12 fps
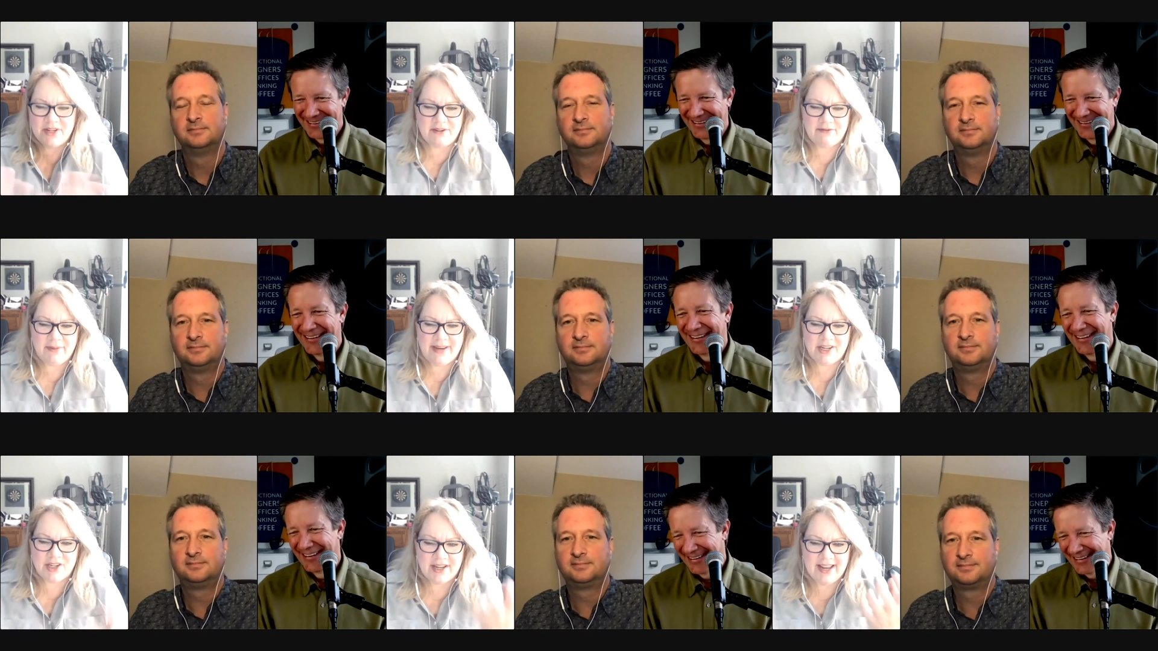
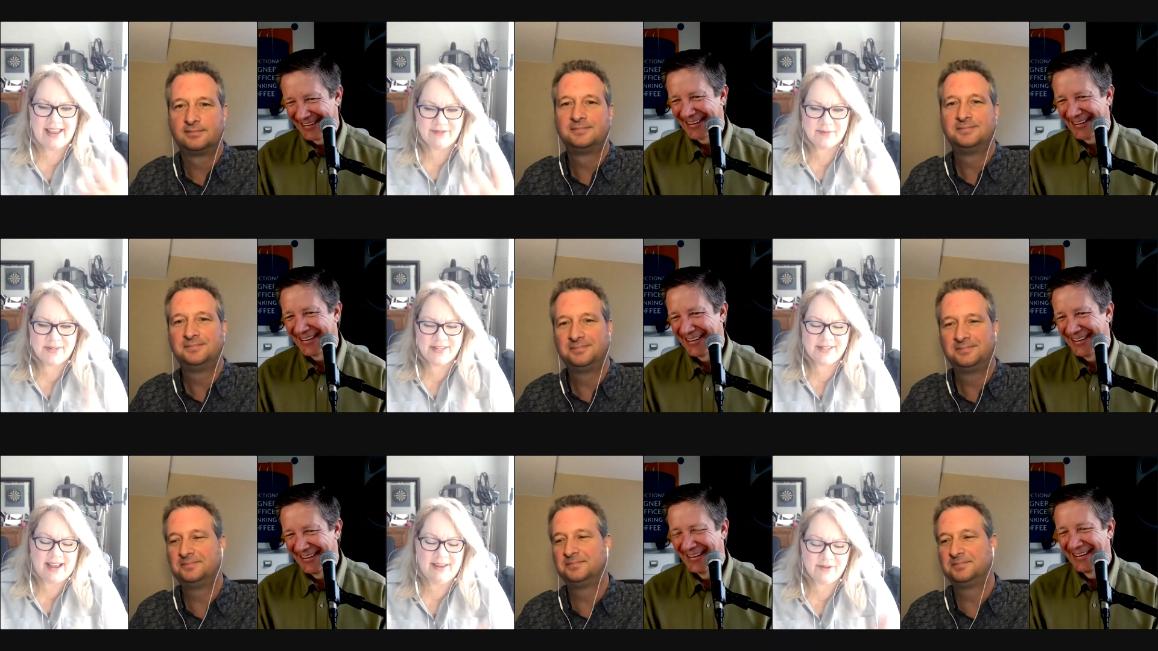Speaker 1: information. I have to, do,
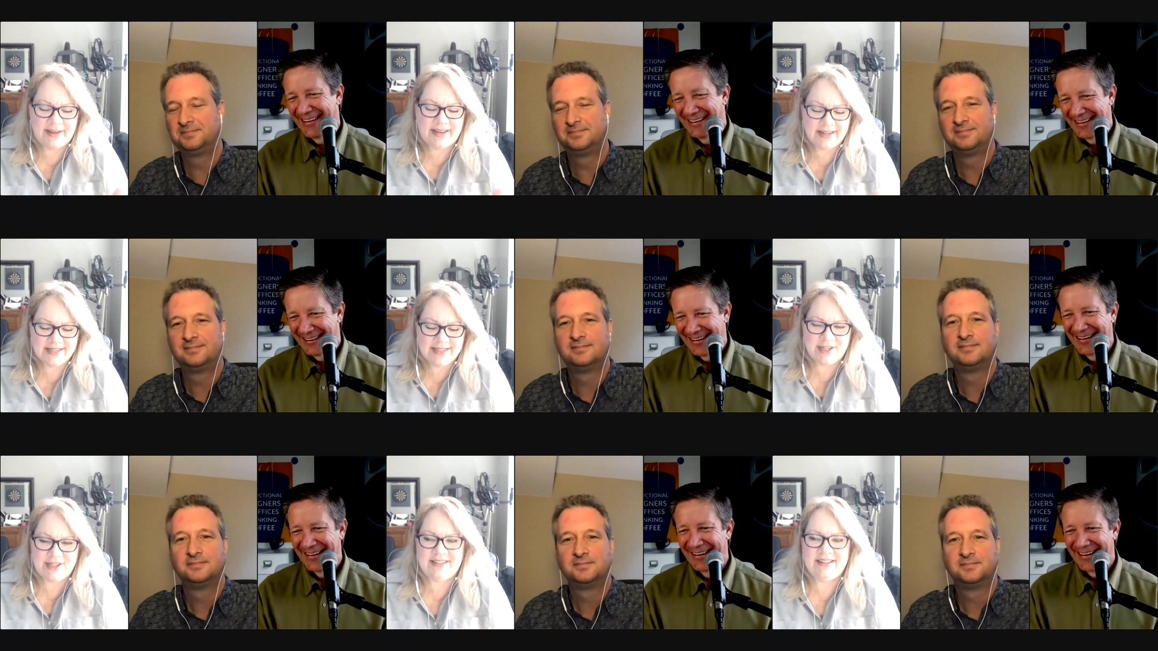I have to make a
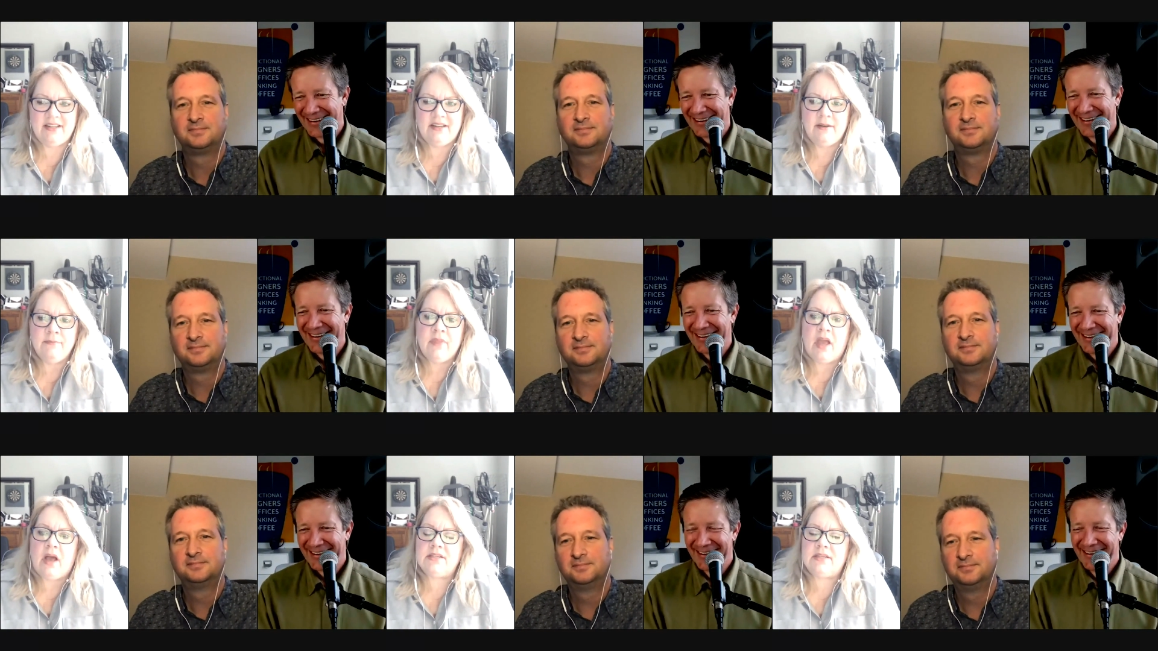decision.
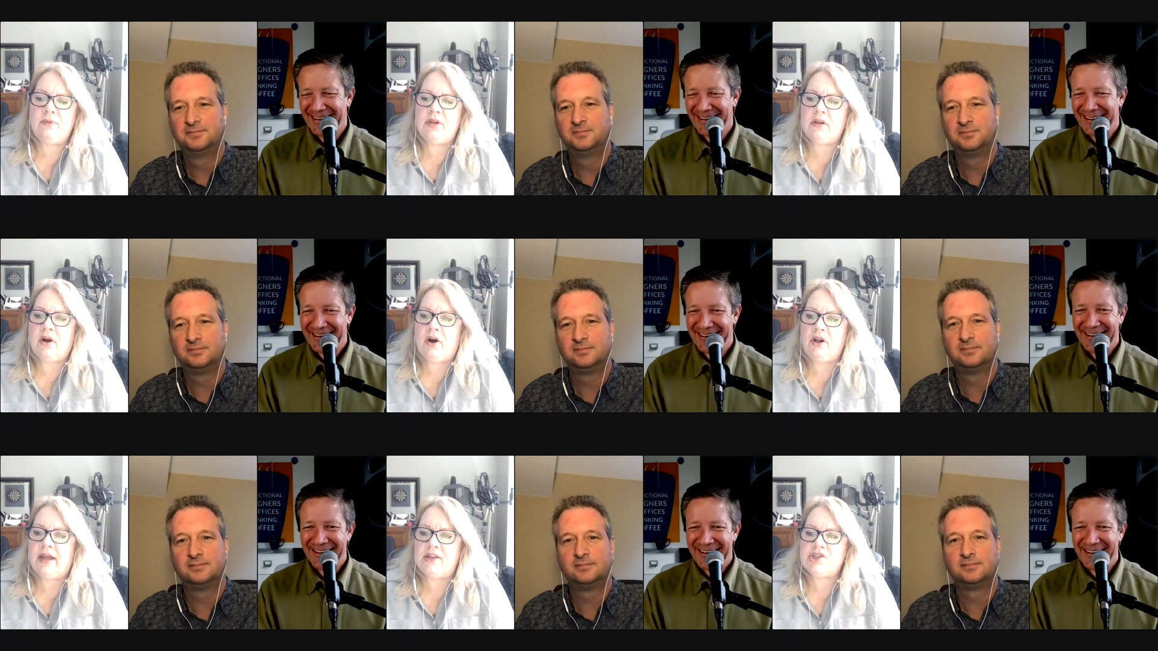Someone
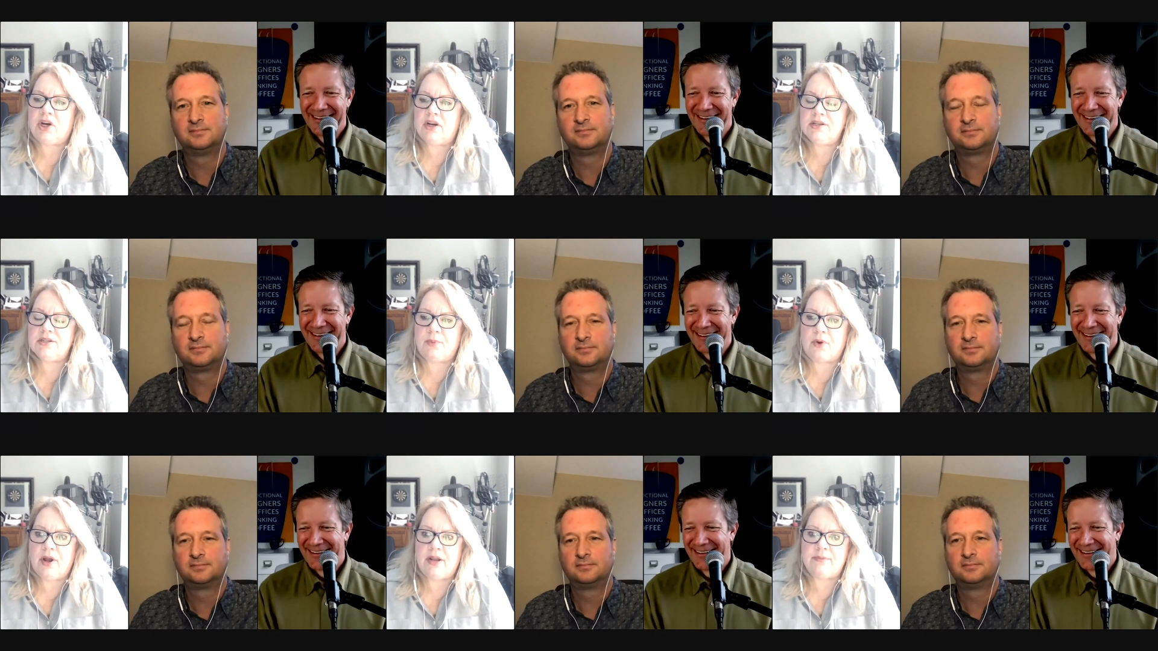called out, Charles
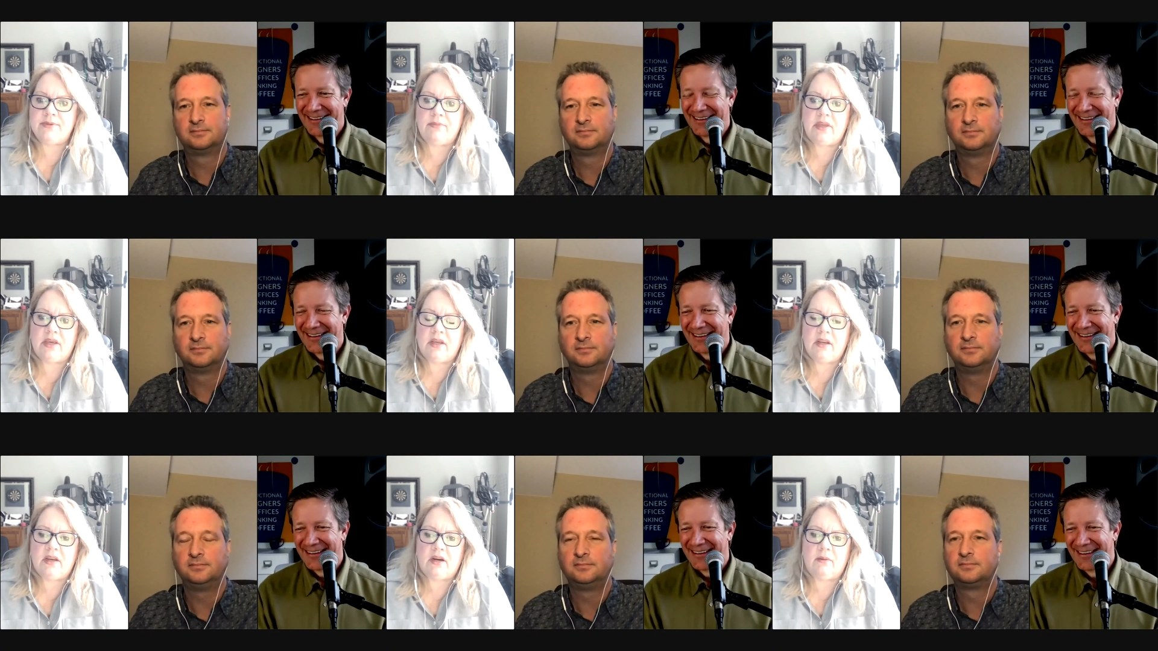brought up something in
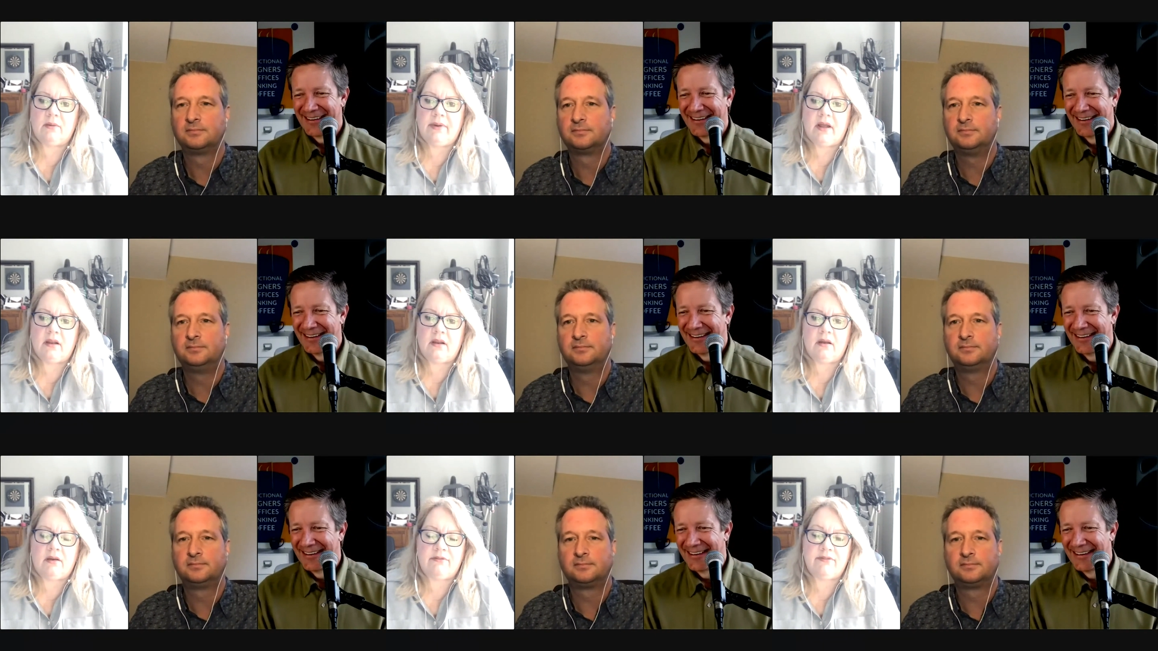here about
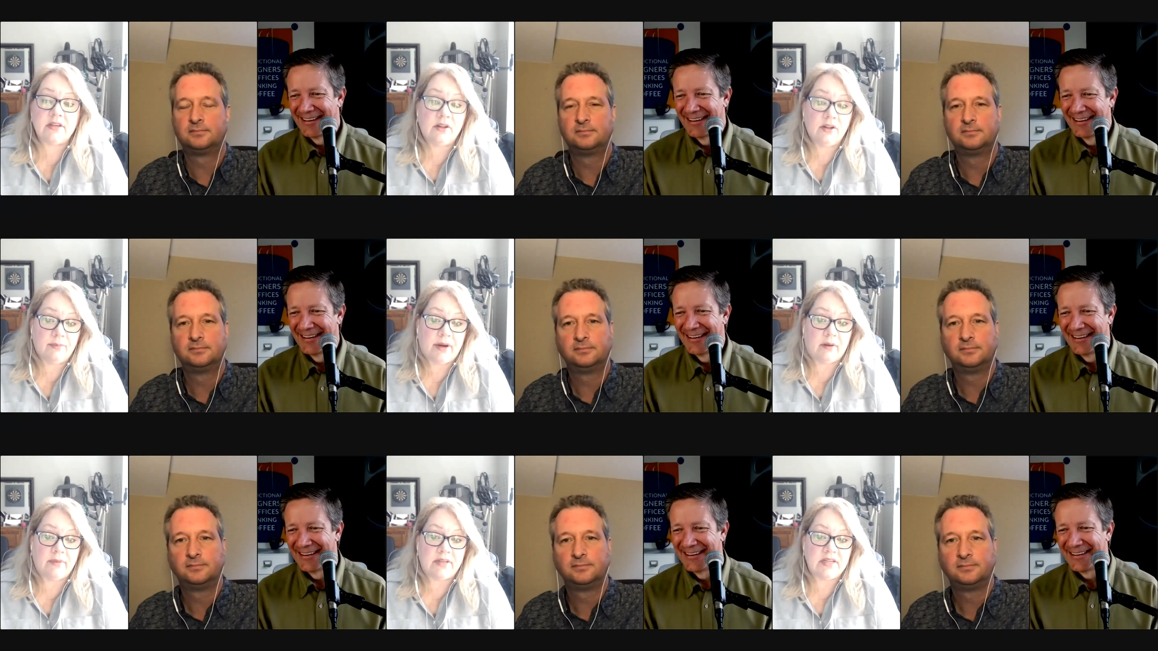uh, physical
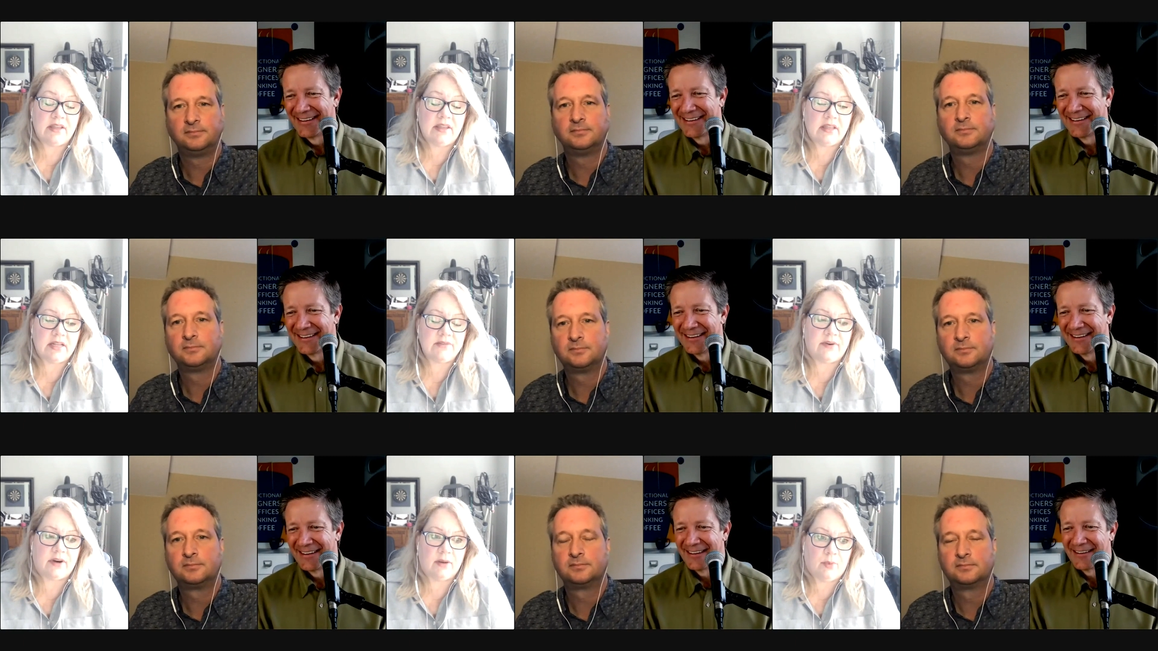impairments, and I think that's
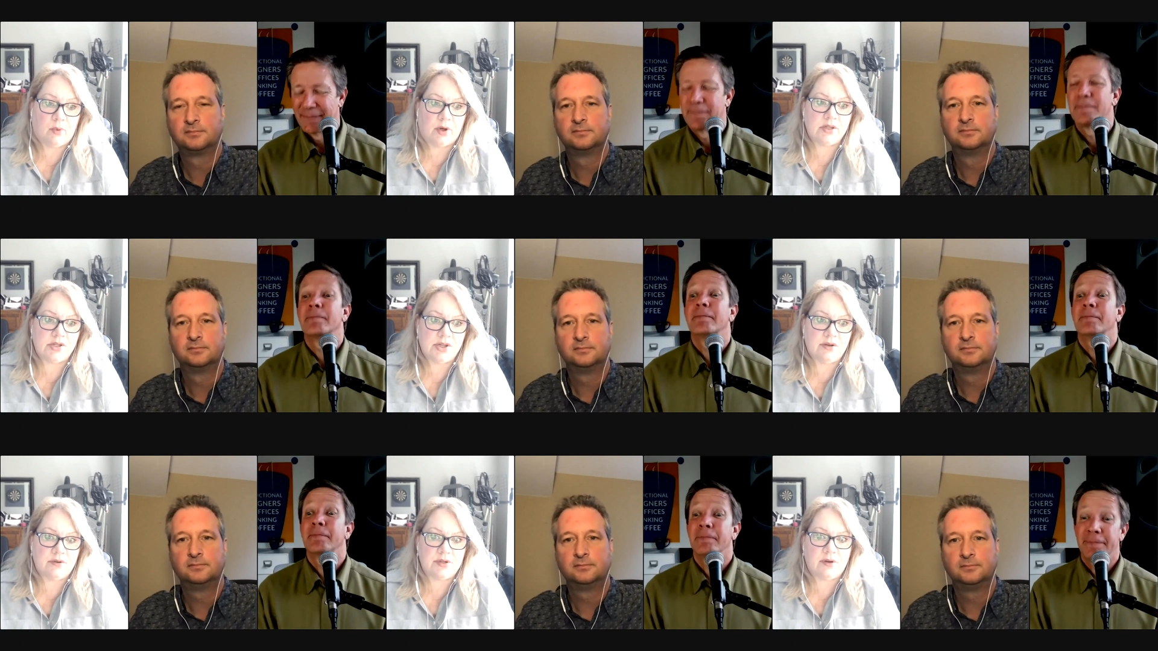very important
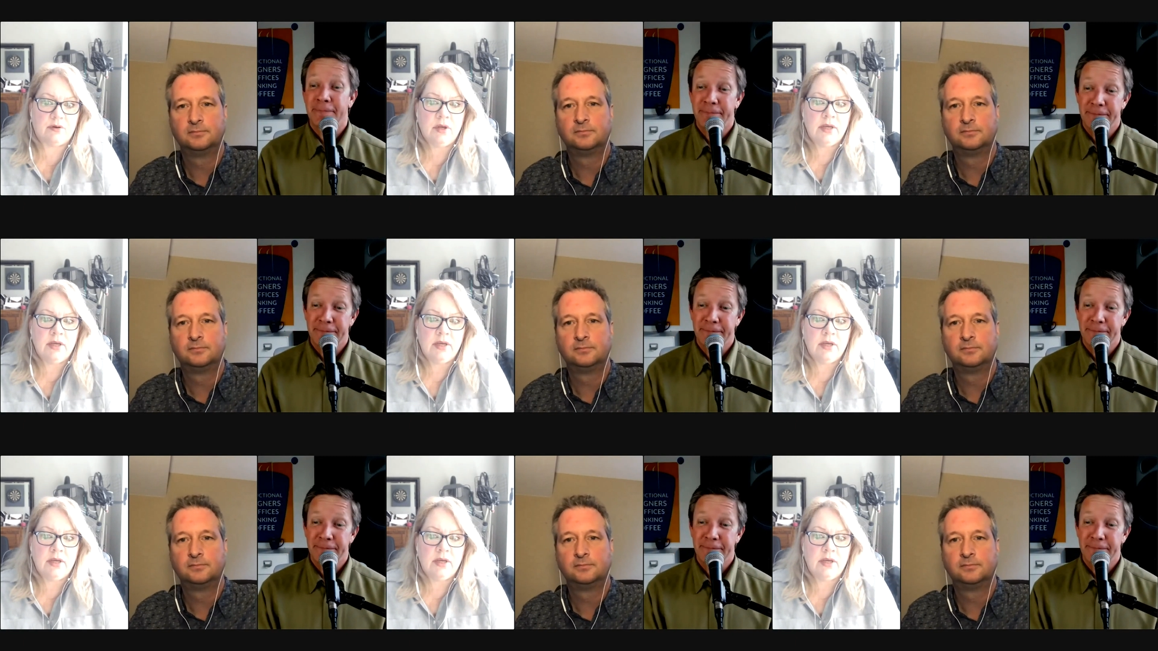too. So,